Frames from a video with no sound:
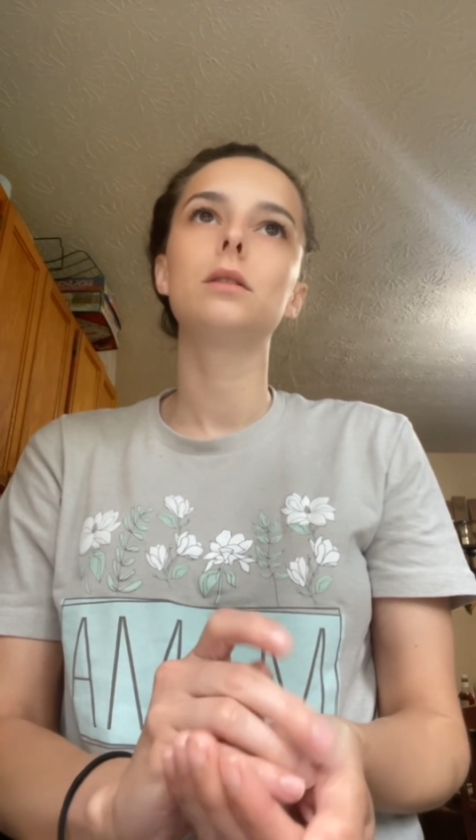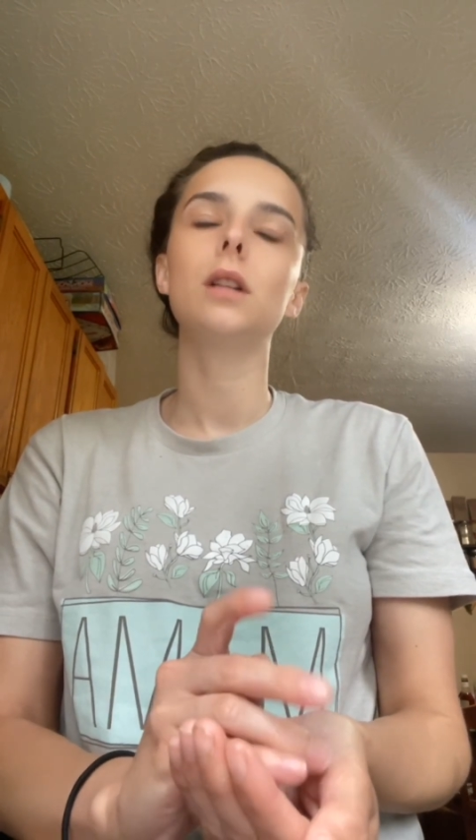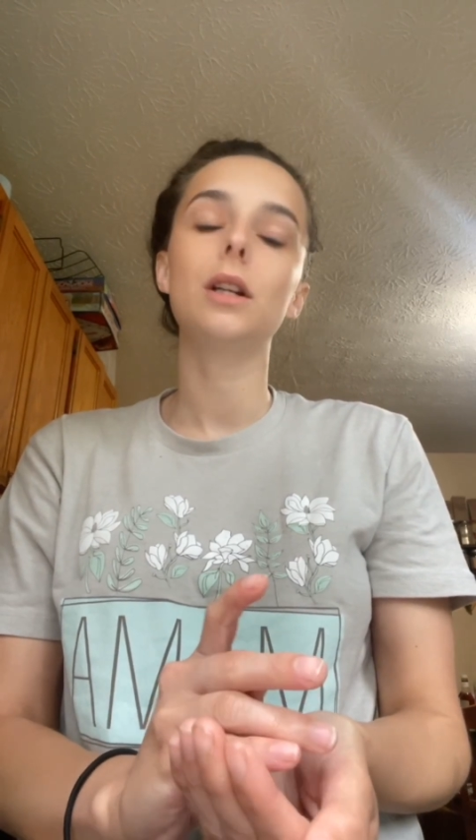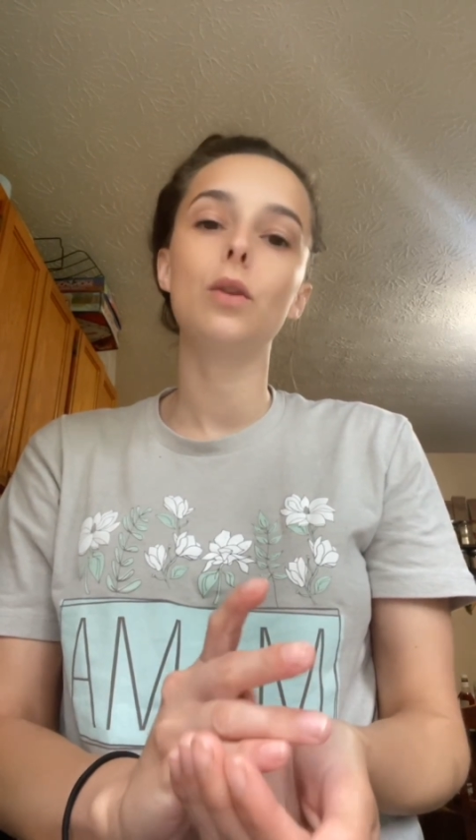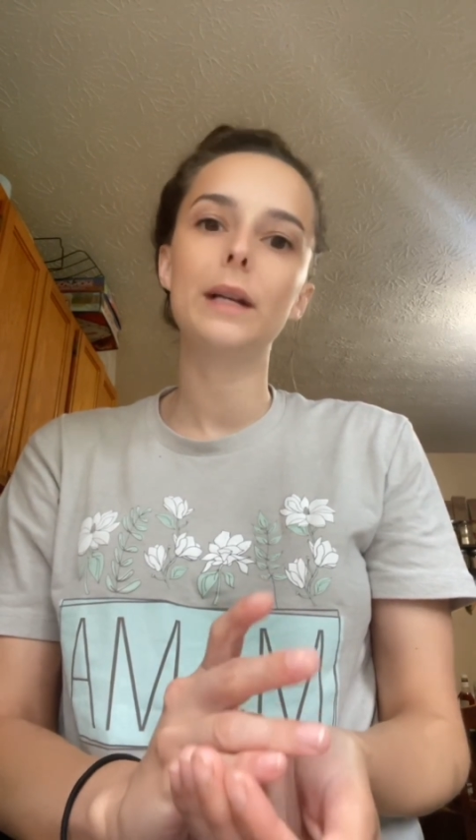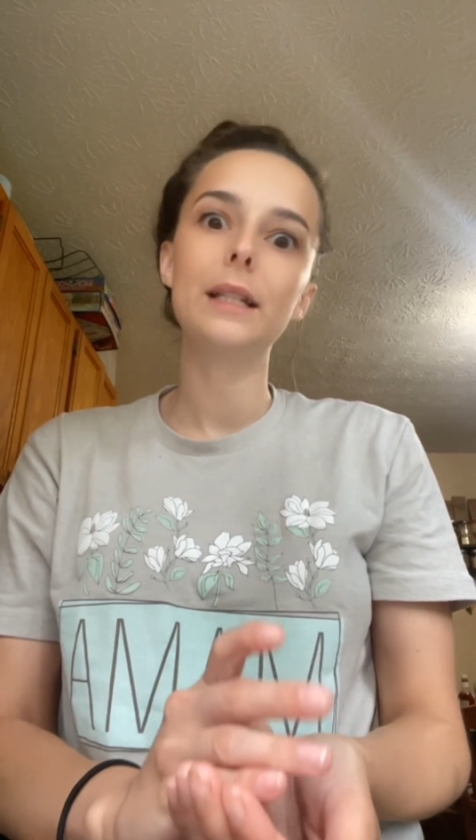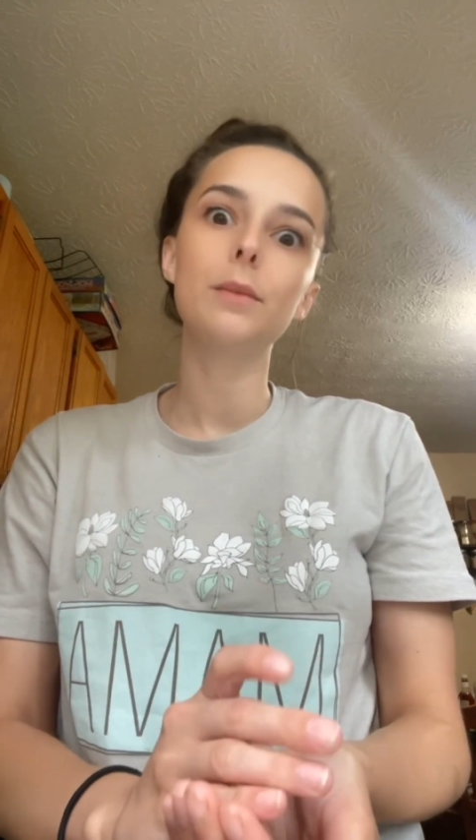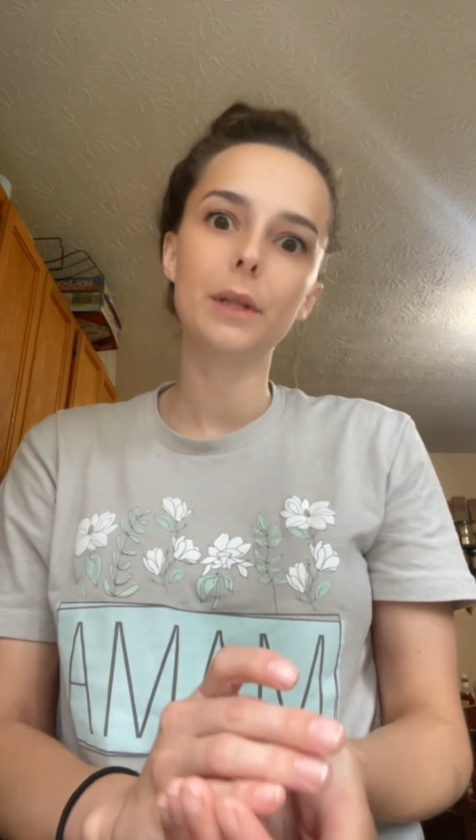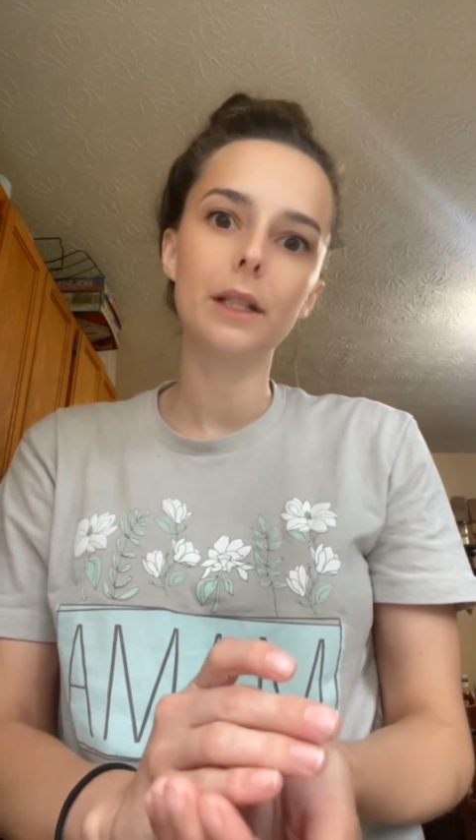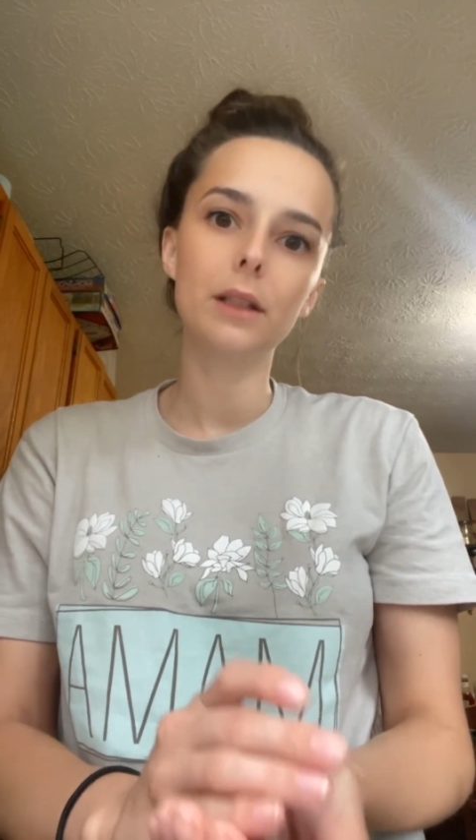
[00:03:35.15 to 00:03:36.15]
not always,
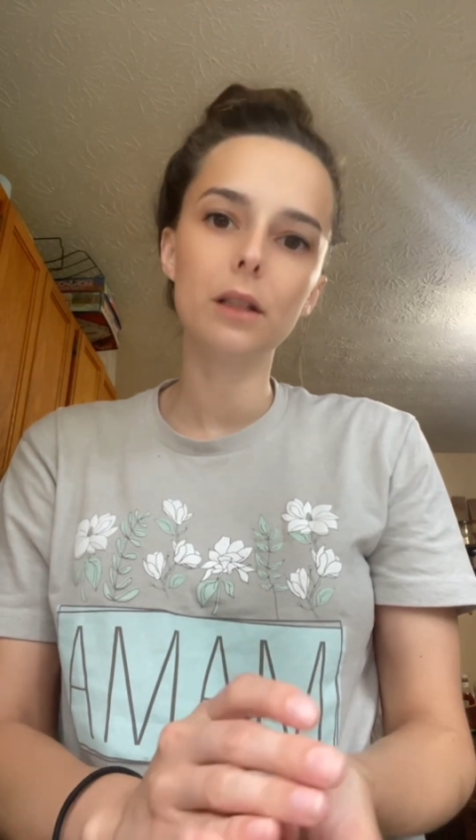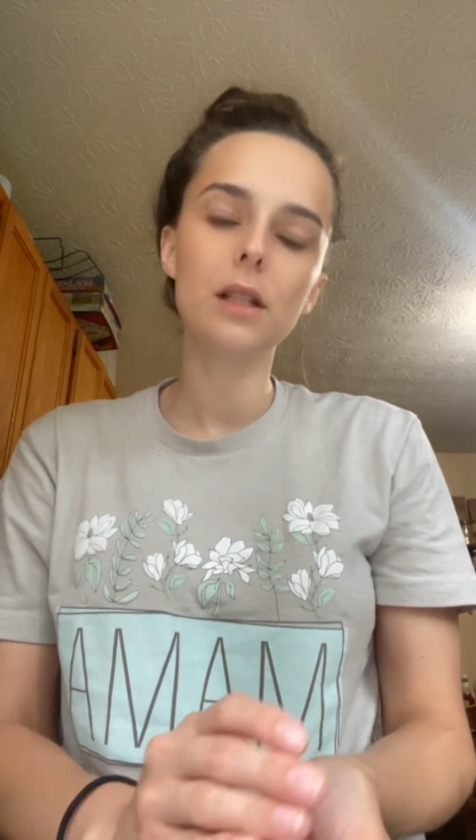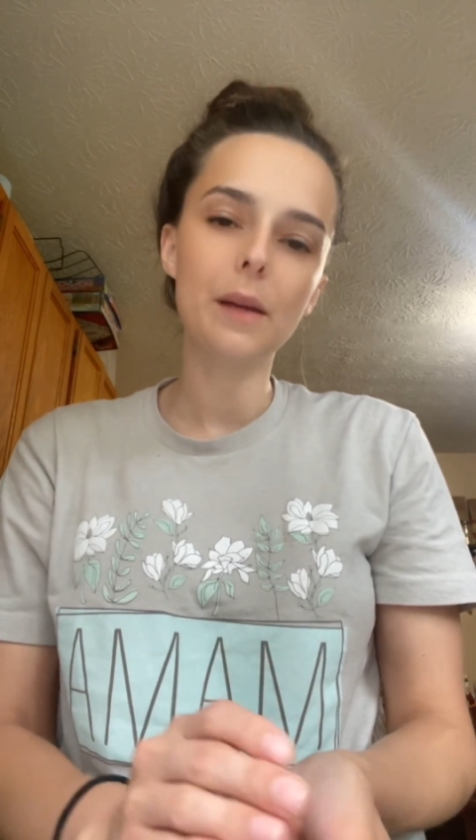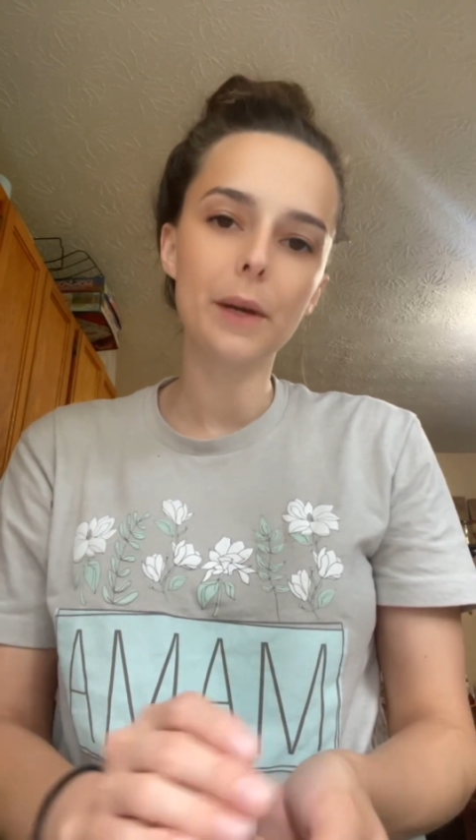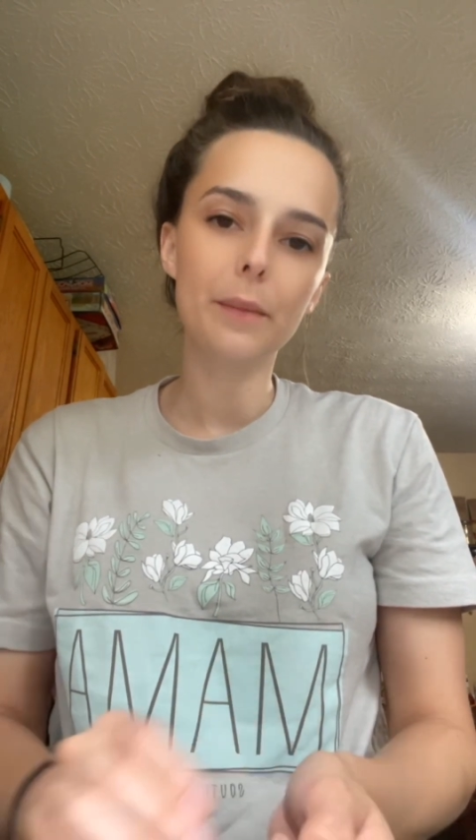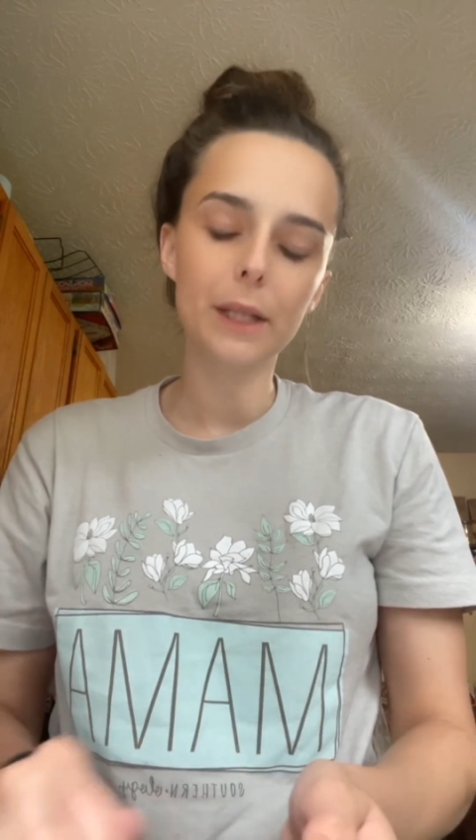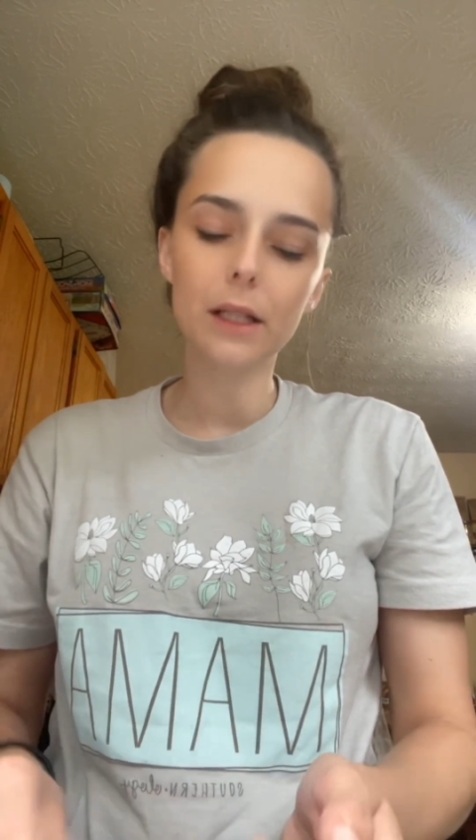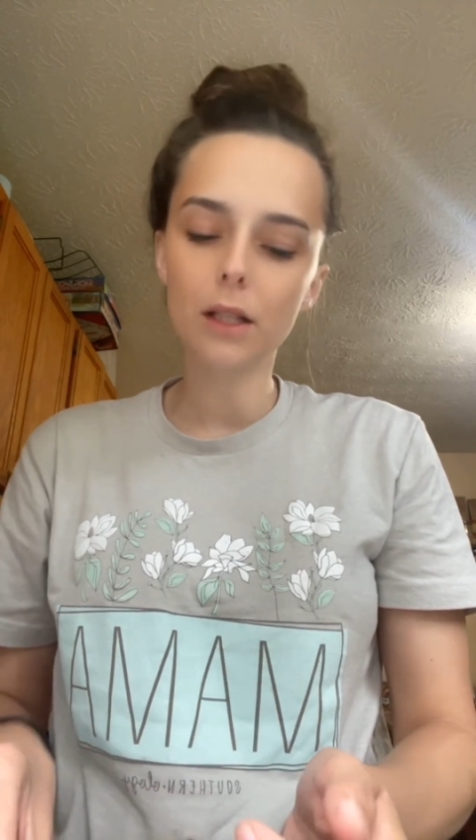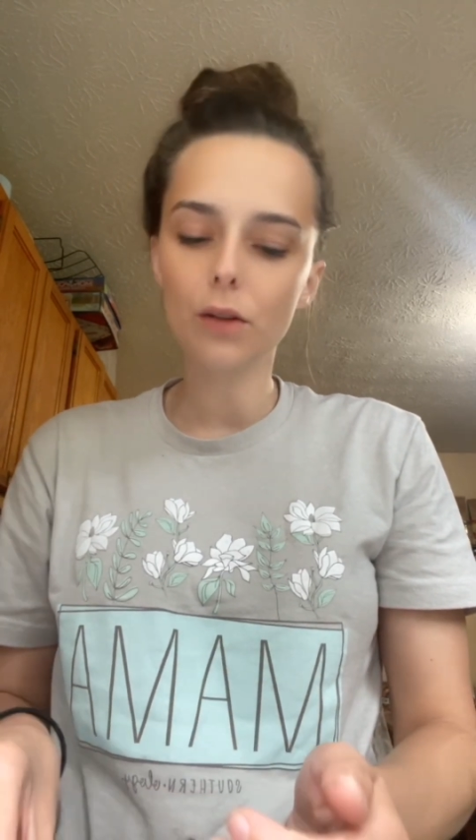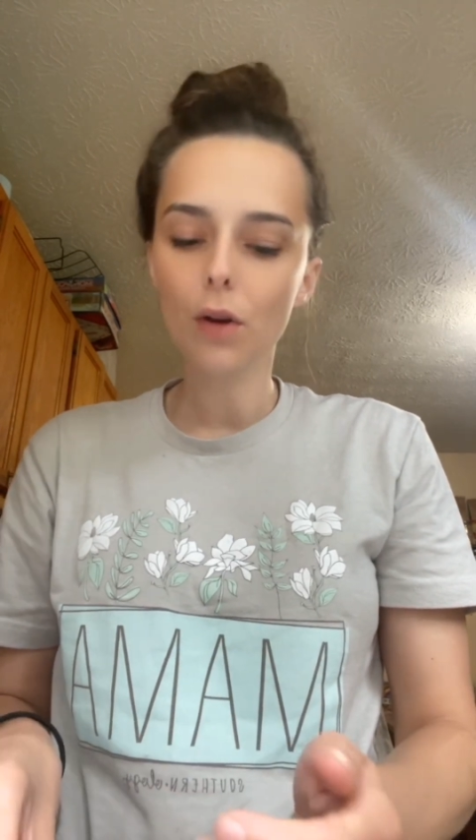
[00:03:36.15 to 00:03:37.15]
but some companies
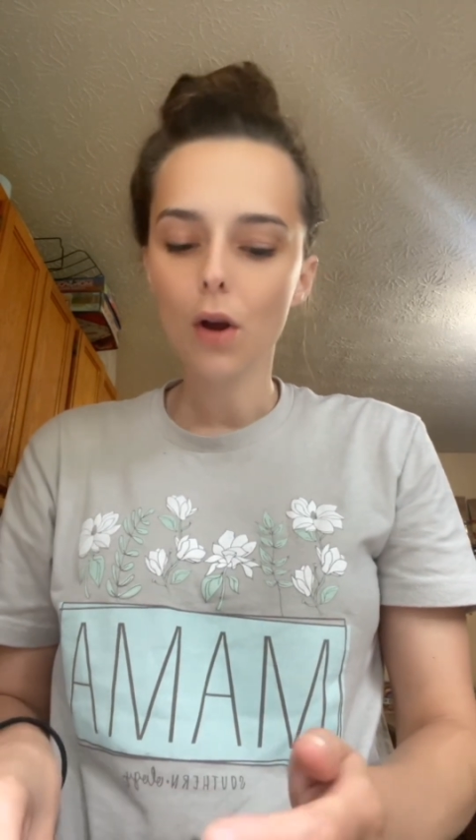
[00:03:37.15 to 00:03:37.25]
do,